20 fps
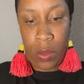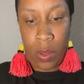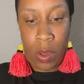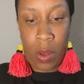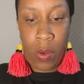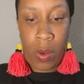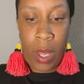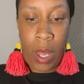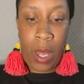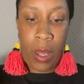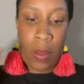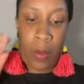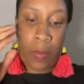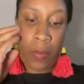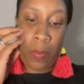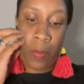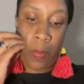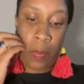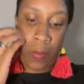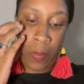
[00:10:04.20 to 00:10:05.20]
Okay.
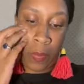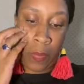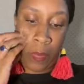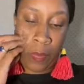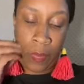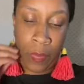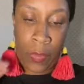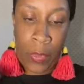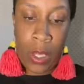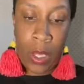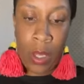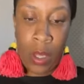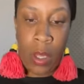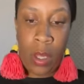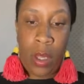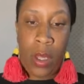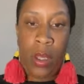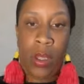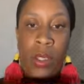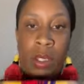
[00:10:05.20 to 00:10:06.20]

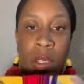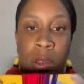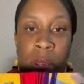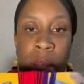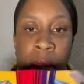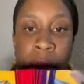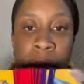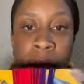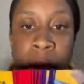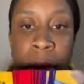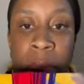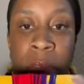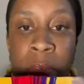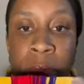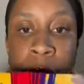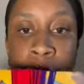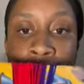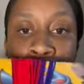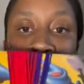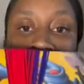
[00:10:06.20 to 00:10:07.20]
So like I said
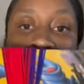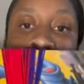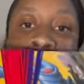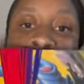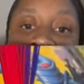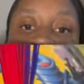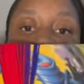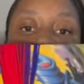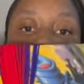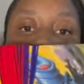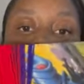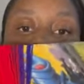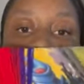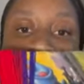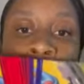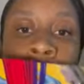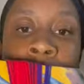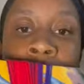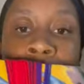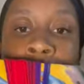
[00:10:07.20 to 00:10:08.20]
before, it should look like this. You
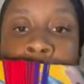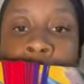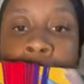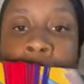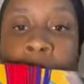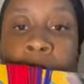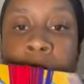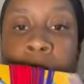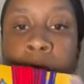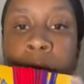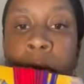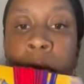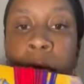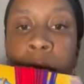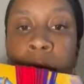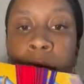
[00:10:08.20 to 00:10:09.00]
tie it in the middle.